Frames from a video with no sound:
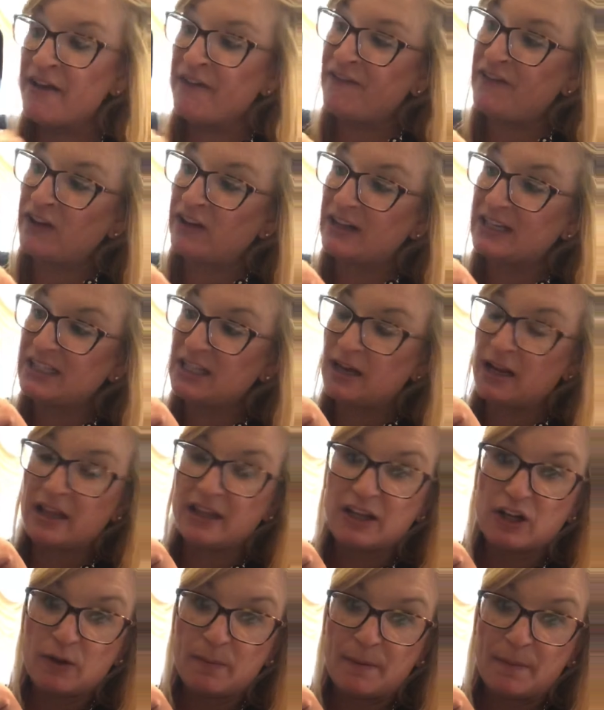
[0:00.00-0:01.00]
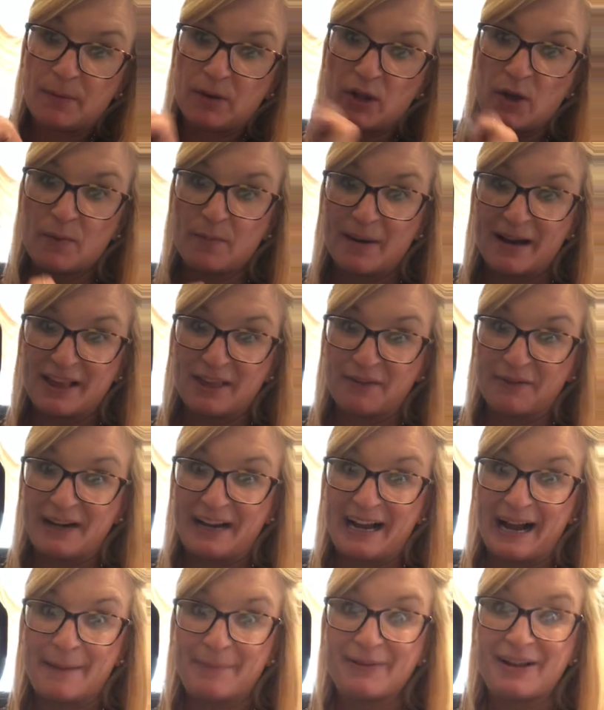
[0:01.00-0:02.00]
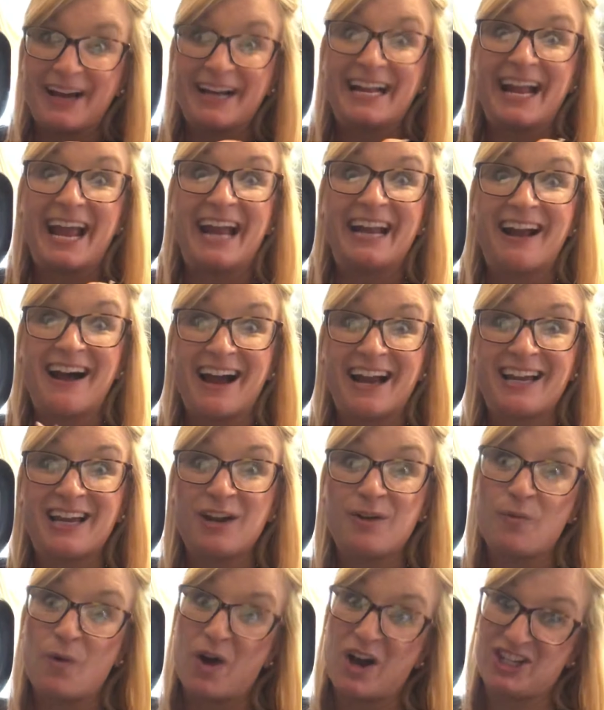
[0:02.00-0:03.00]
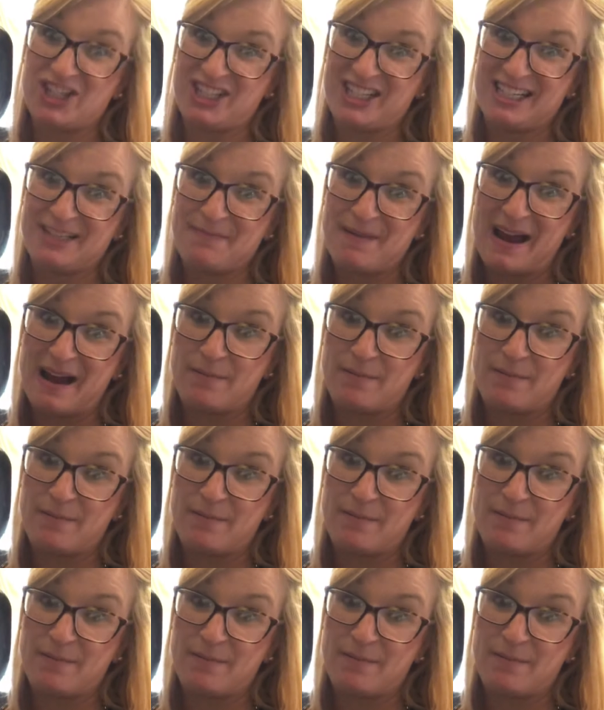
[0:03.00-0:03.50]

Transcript: fill it to a little bit below my 3-cup line, and I can wash this bad